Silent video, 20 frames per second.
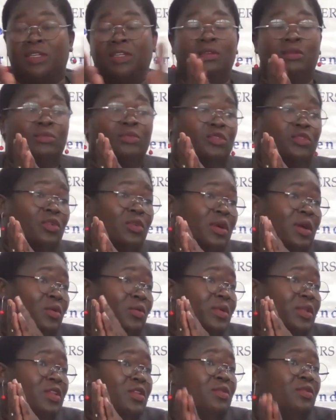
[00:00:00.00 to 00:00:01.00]
in Busoga
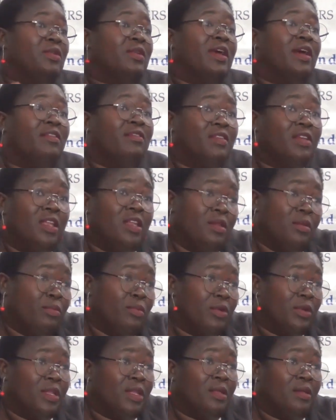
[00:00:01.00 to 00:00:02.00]
we did not have
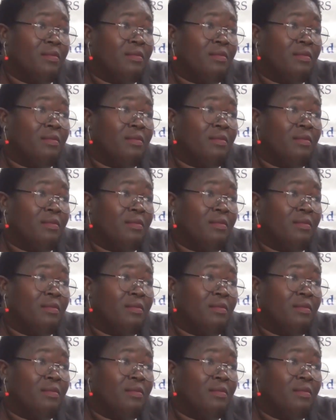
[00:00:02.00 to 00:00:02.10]
anybody.